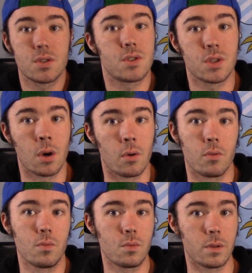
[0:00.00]

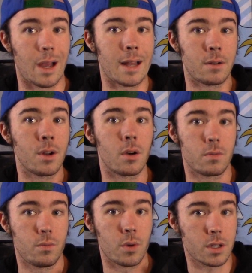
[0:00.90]
So I don't
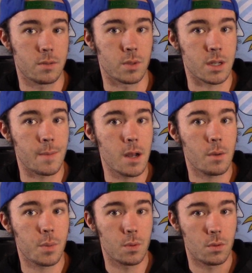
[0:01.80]
know what's coming
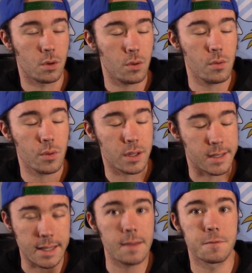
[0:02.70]
up. Who can
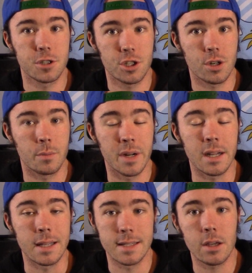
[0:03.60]
say for sure, but
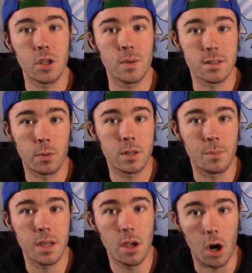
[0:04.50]
I can tell you it's going
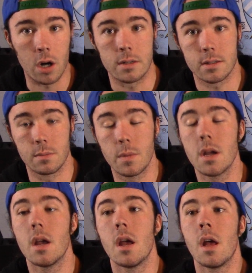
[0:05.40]
to be awesome.
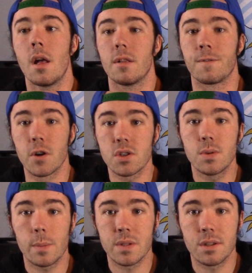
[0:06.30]
The first
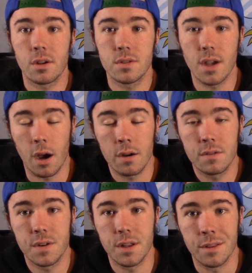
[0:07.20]
2 episodes
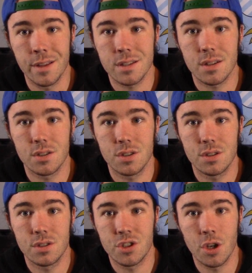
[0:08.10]
of this
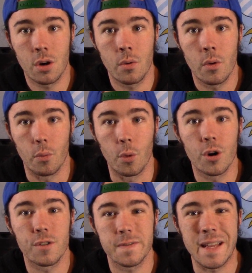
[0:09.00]
show
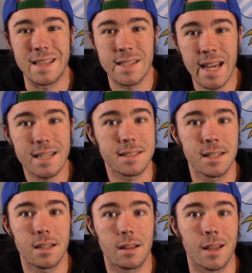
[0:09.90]
were
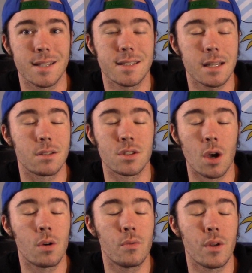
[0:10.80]
fantastic. They set the
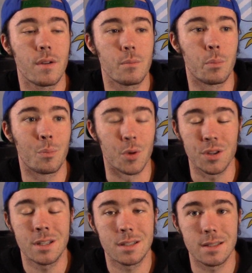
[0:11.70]
tone
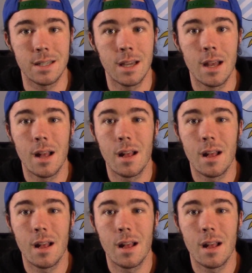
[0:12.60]
brilliantly.